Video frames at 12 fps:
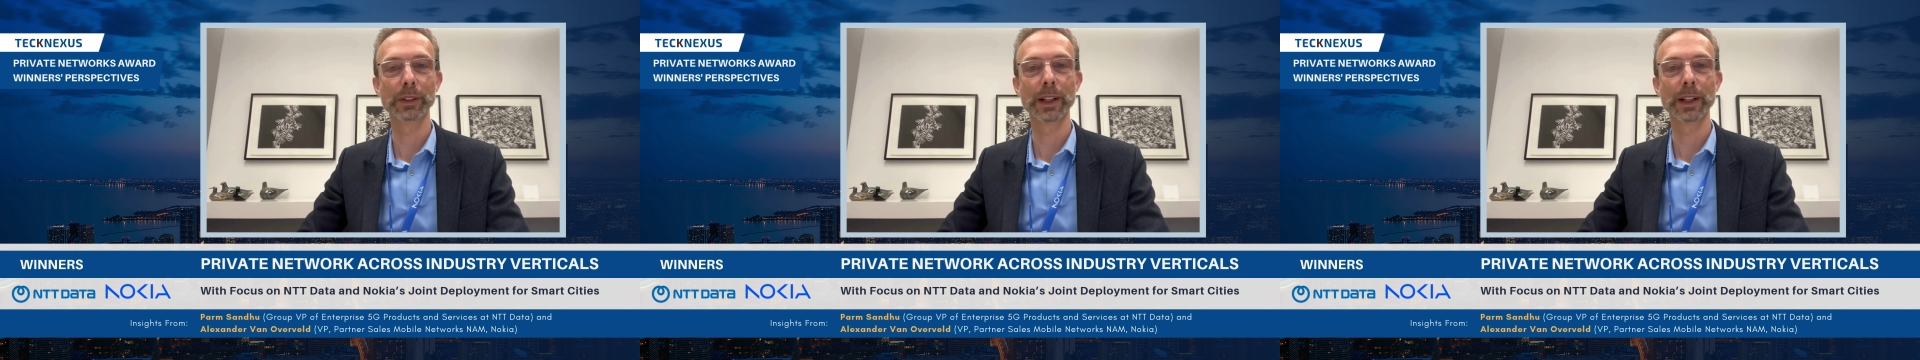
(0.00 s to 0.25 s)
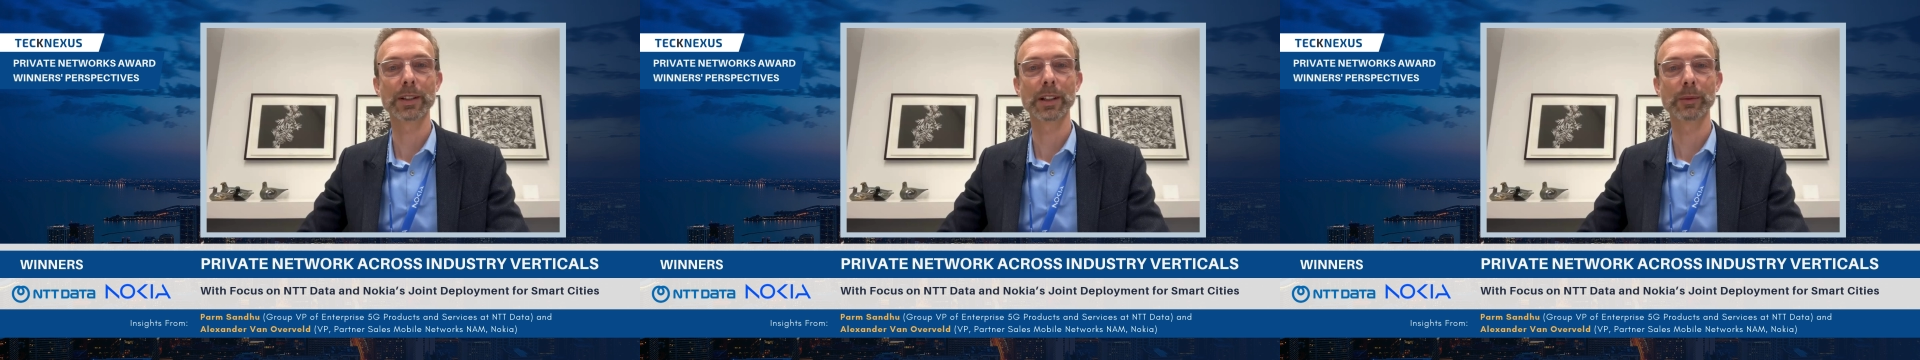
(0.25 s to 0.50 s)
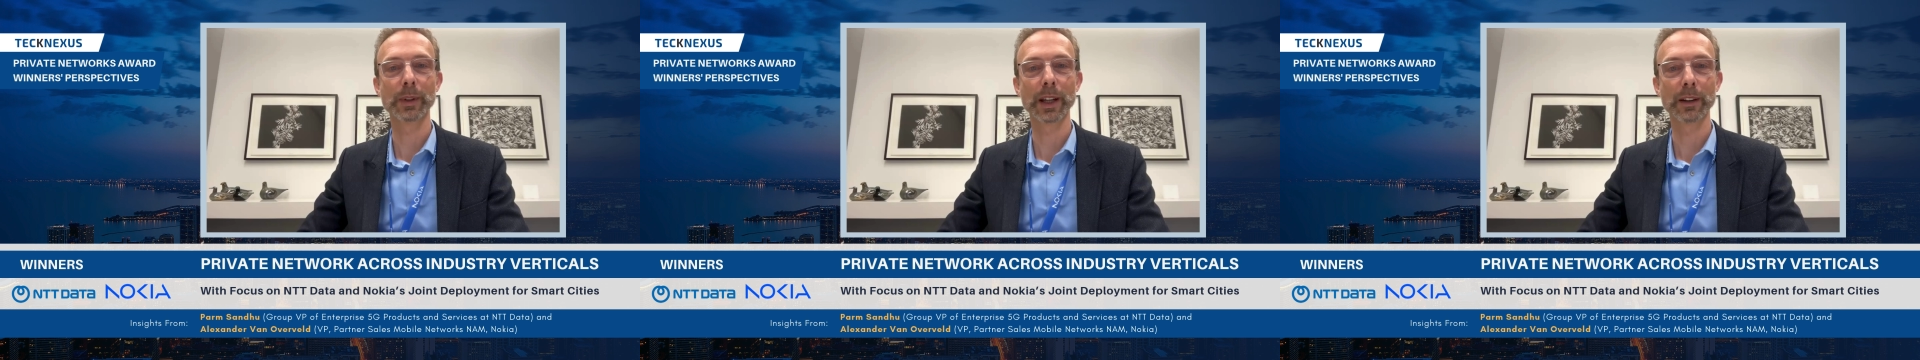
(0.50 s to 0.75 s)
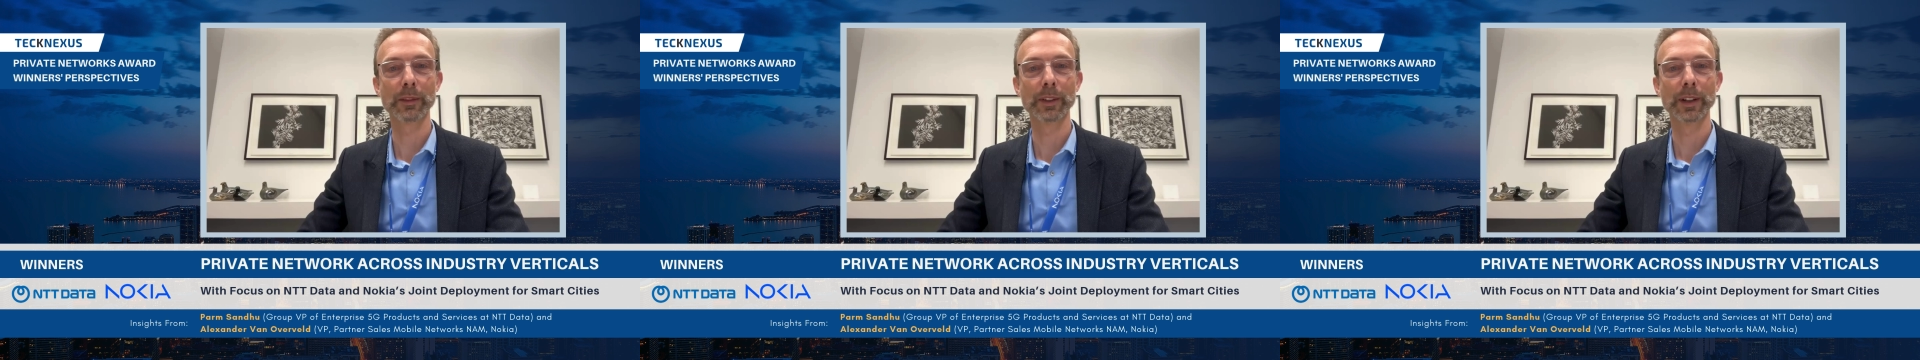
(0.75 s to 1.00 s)
next year we
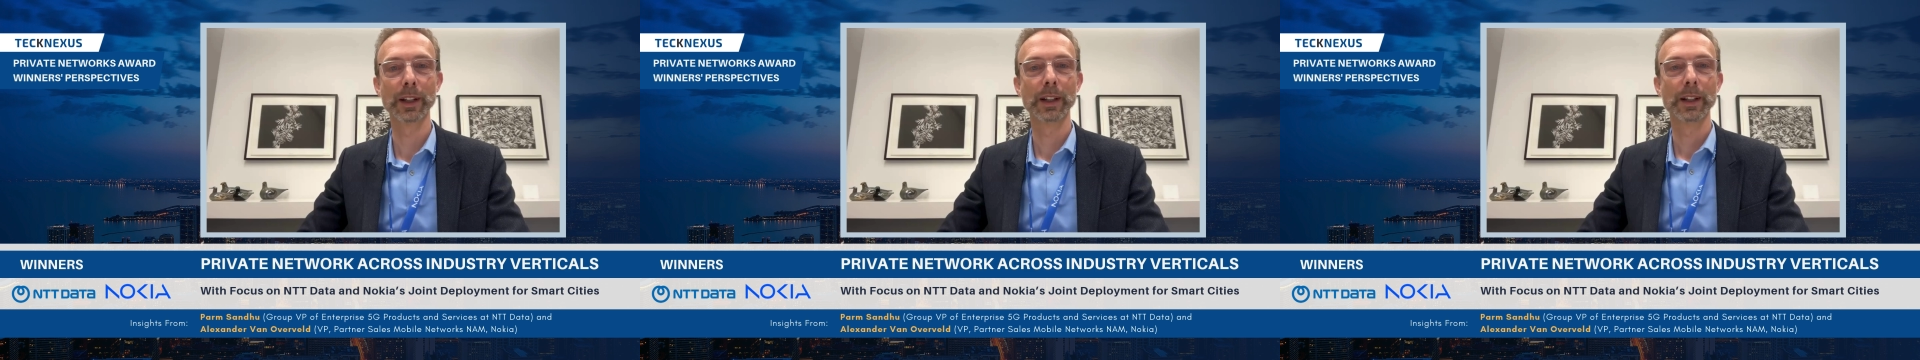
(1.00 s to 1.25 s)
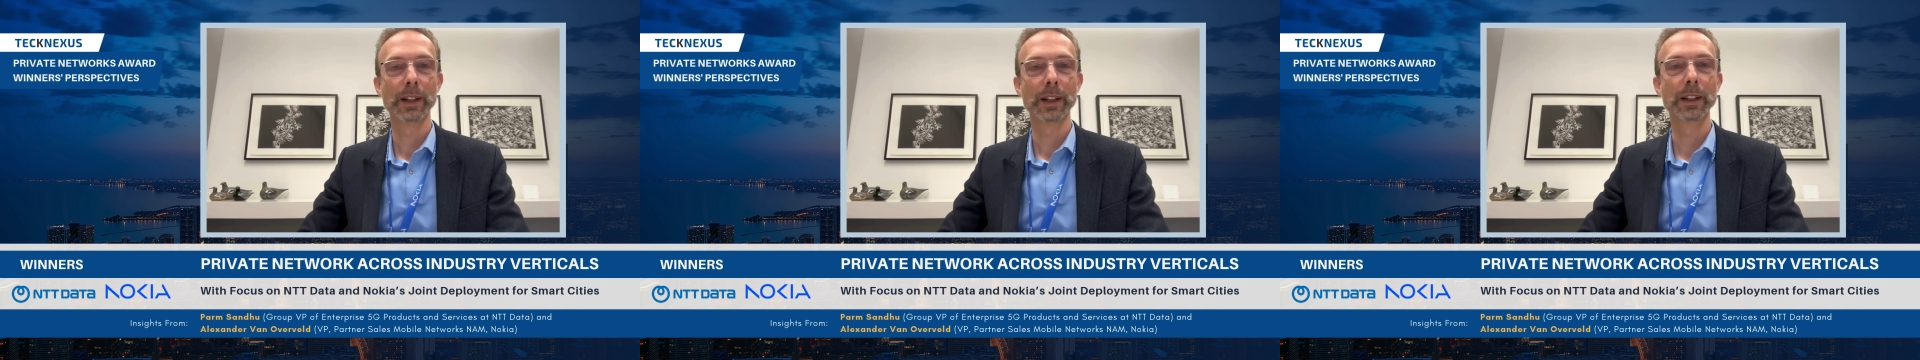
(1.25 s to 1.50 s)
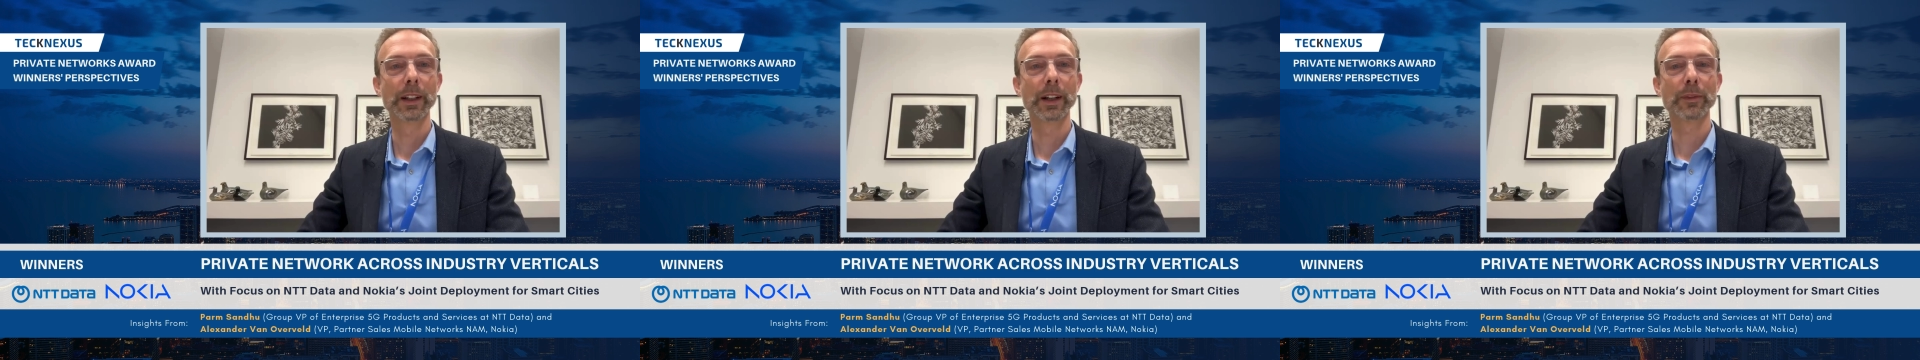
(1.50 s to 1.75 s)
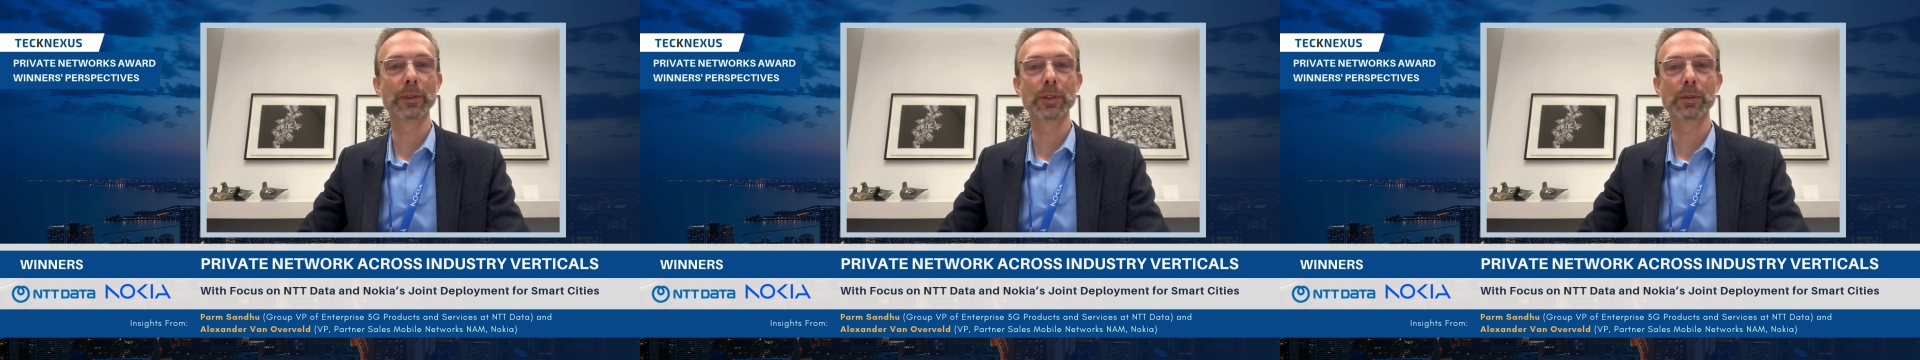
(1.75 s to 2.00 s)
have
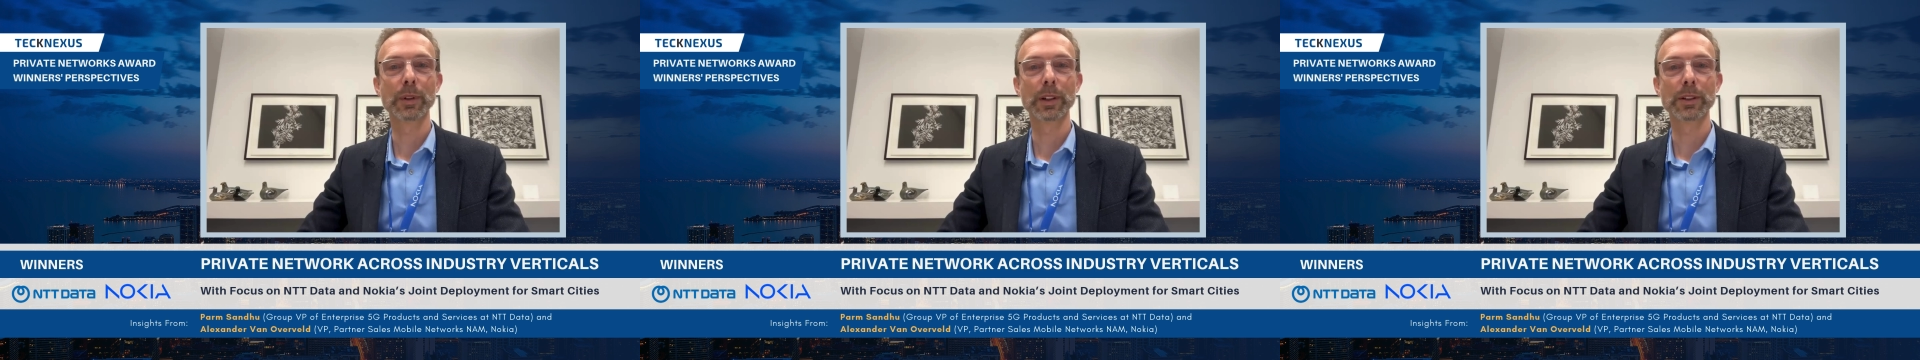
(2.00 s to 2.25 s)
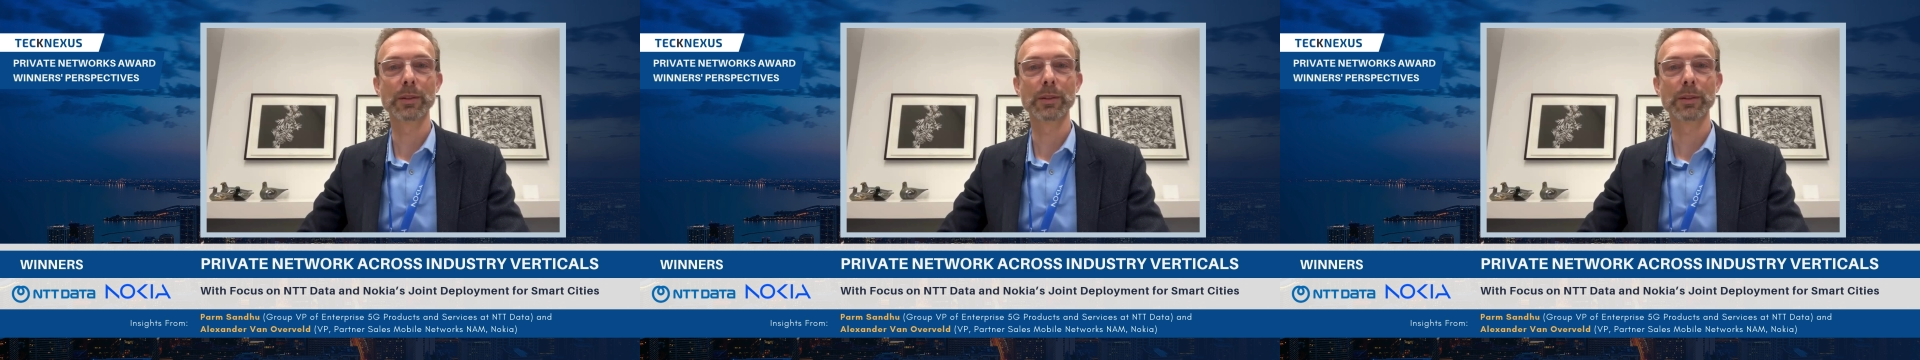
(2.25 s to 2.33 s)
enough to